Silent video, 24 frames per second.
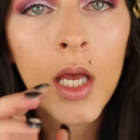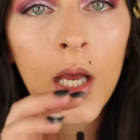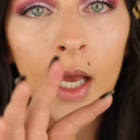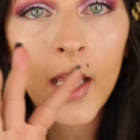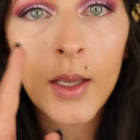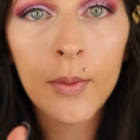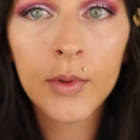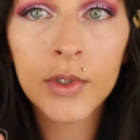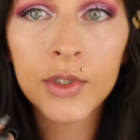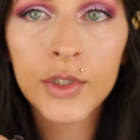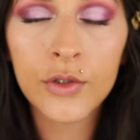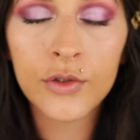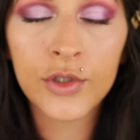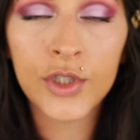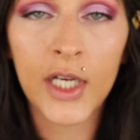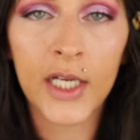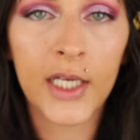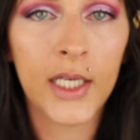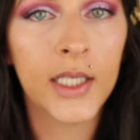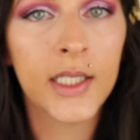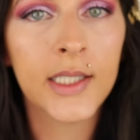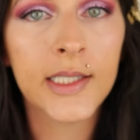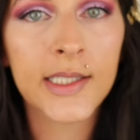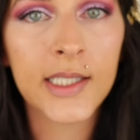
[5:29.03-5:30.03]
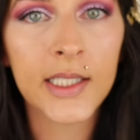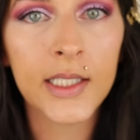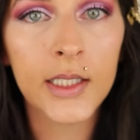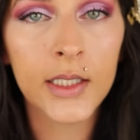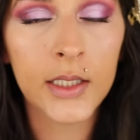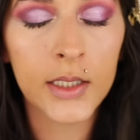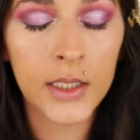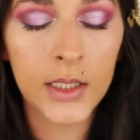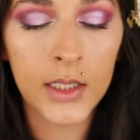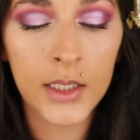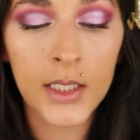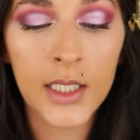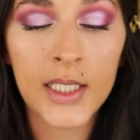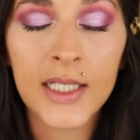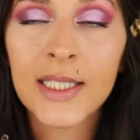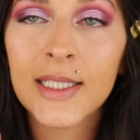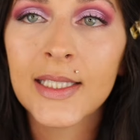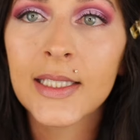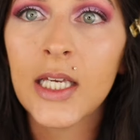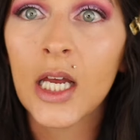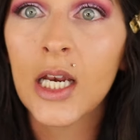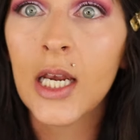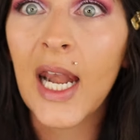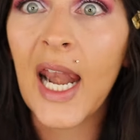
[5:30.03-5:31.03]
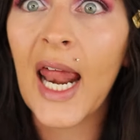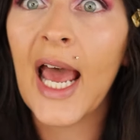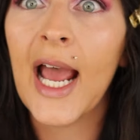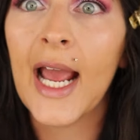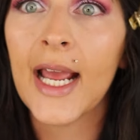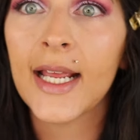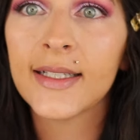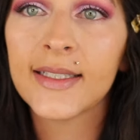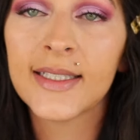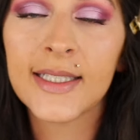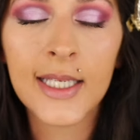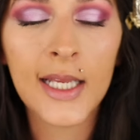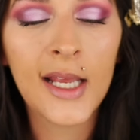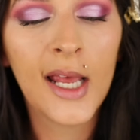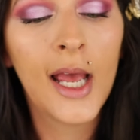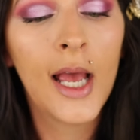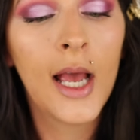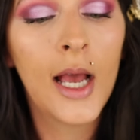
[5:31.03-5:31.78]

I will do check-ins in the Solette.